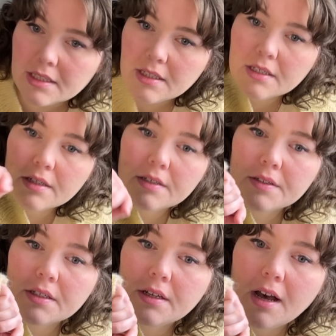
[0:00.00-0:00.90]
the
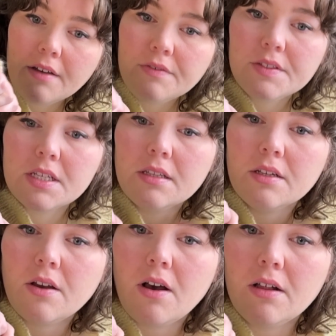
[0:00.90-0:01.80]
cuffs and the
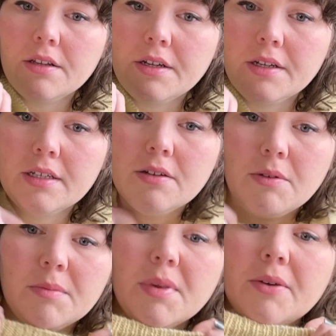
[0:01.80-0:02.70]
collar in a
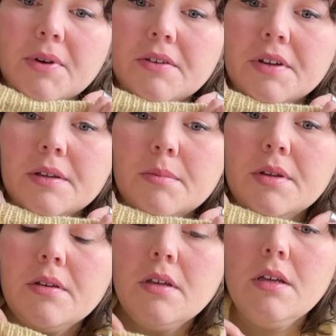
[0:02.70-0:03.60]
1x1 rib
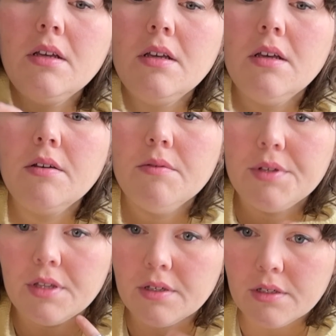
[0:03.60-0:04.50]

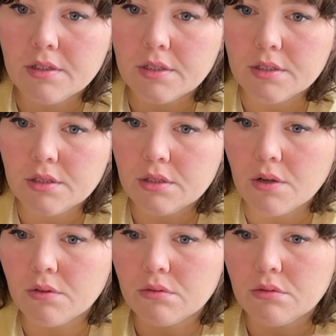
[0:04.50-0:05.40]
with a
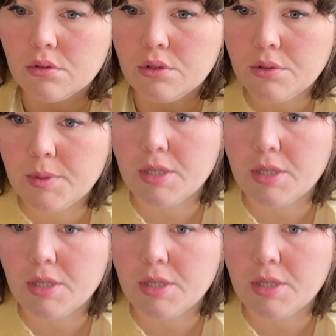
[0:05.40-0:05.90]
sewn tubular